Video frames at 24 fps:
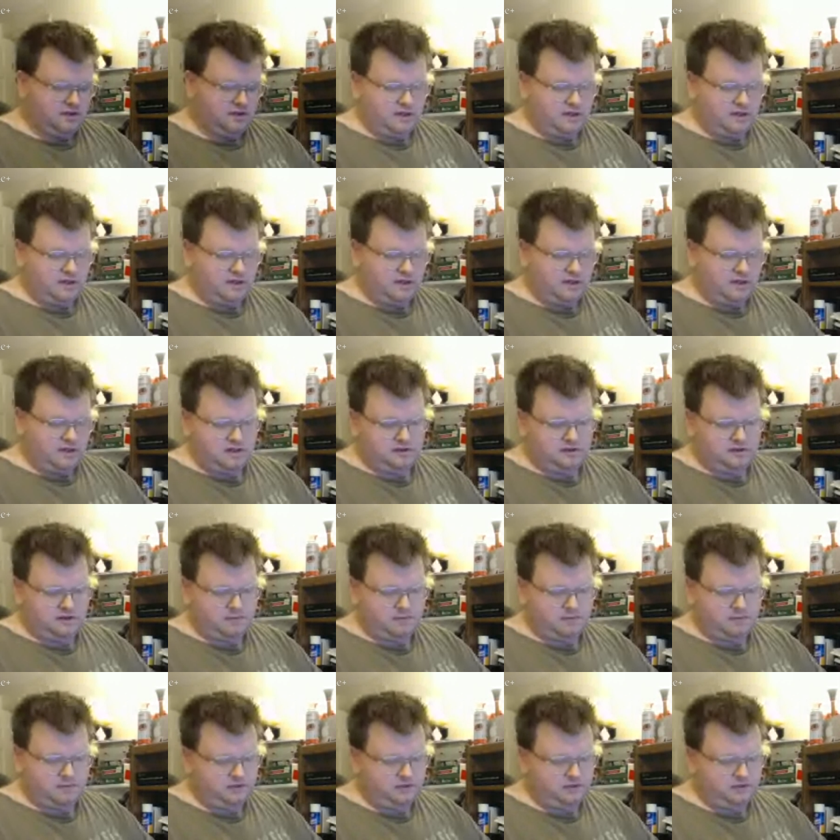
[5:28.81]
and I
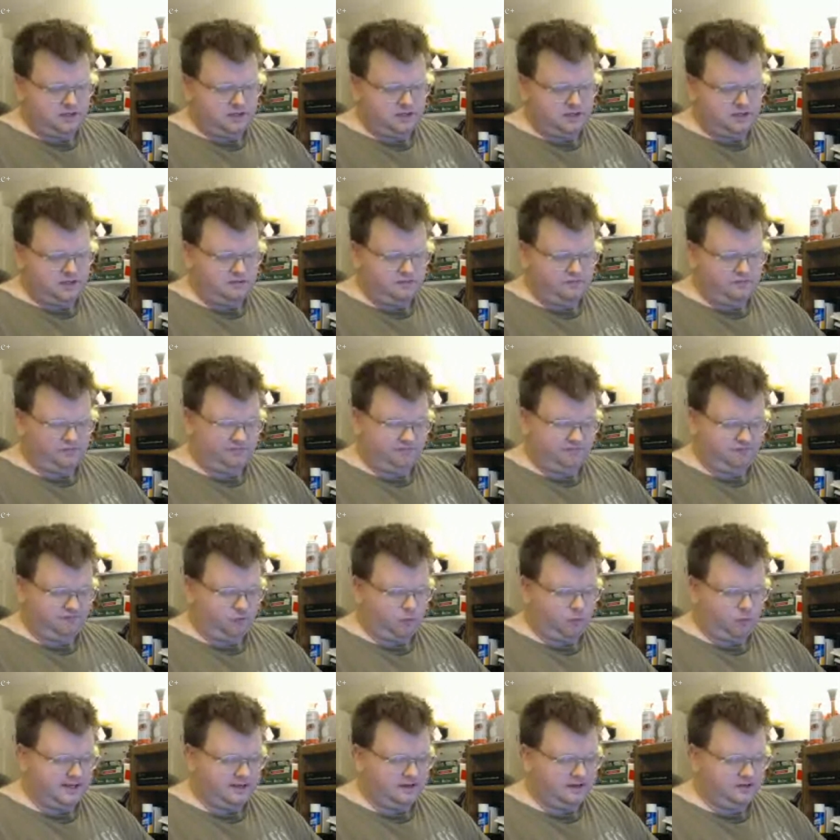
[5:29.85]
believe
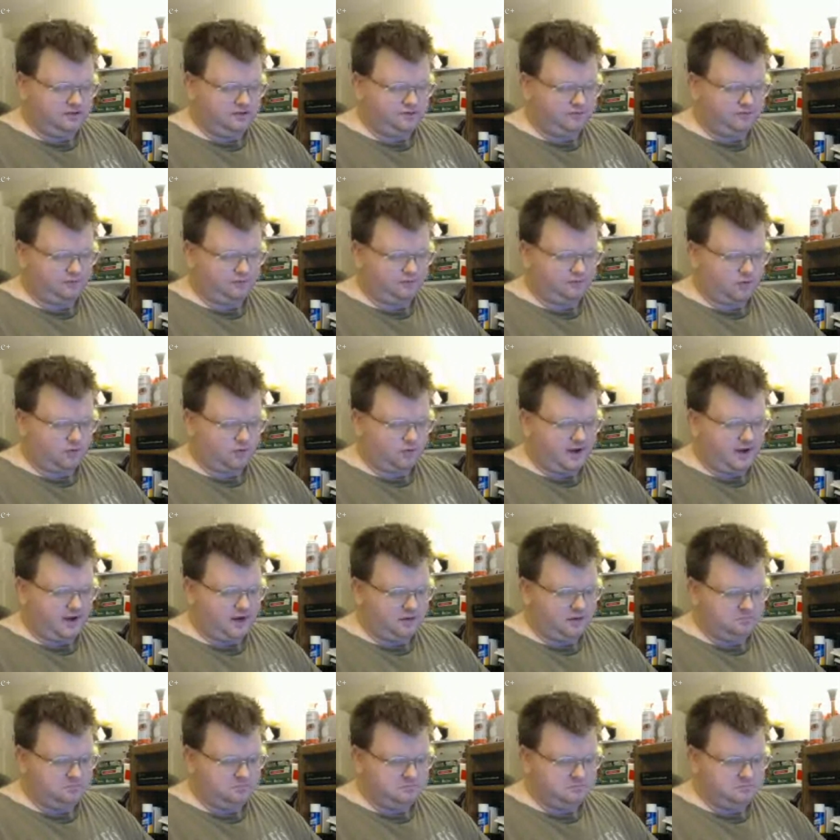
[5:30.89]
4 gigs of
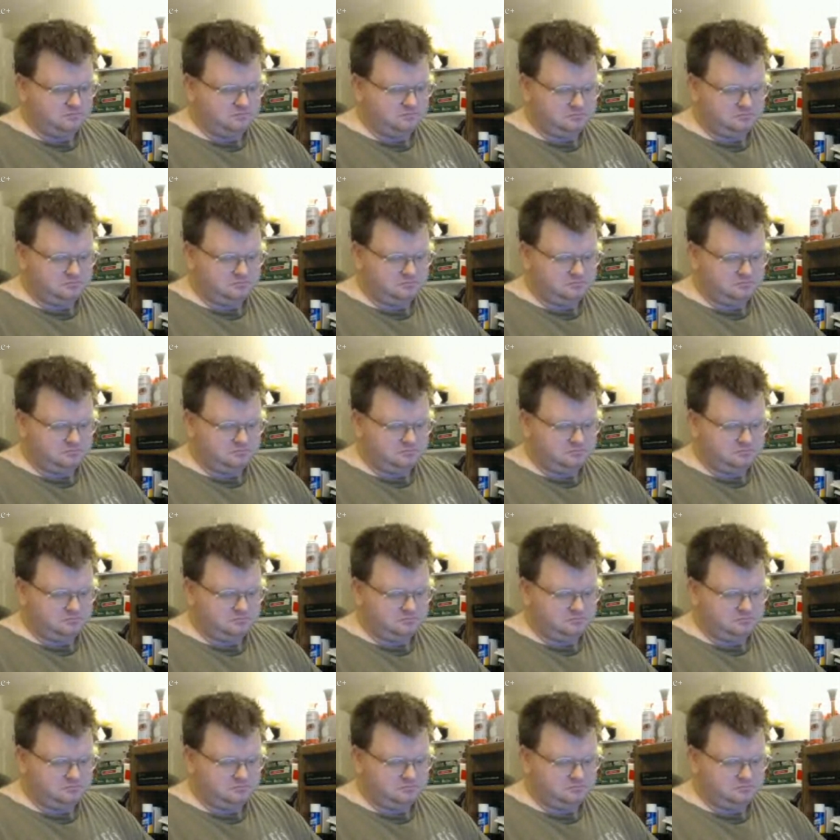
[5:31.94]
RAM.